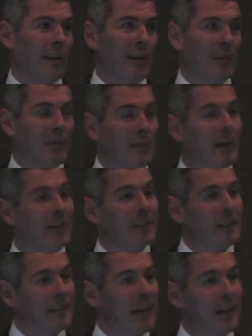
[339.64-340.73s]
If the
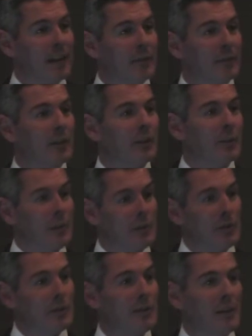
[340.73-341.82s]
market allowed, we
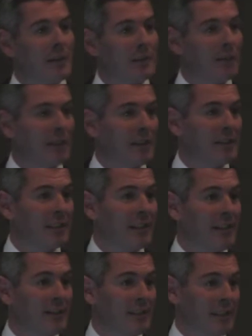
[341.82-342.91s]
could use that as a
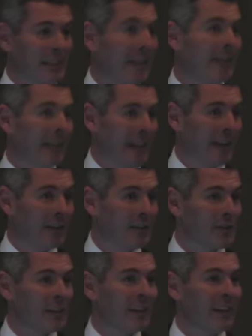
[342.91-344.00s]
reconciliations
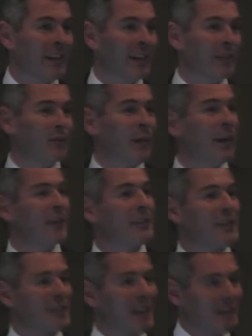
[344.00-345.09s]
clearinghouse, rather
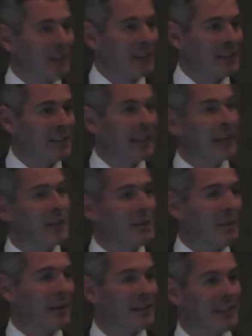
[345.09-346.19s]
than send reconciliations
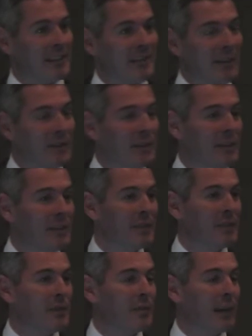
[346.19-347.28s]
back to the
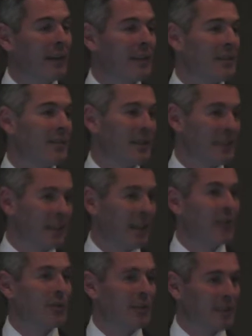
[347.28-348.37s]
individual banks'
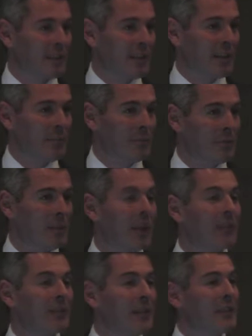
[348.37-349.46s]
investigations teams
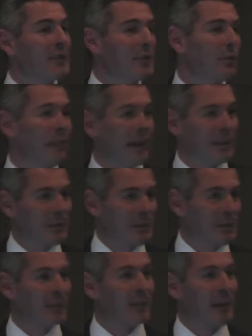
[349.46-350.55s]
to then talk back to
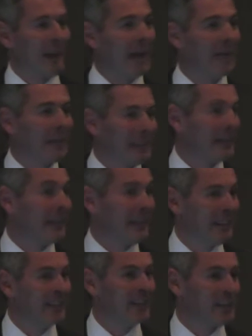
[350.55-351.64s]
each other about how they
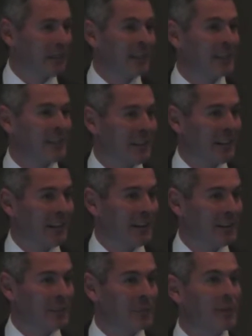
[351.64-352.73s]
clear those reconciling
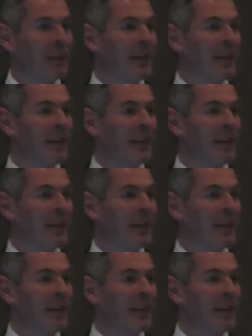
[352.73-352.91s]
items.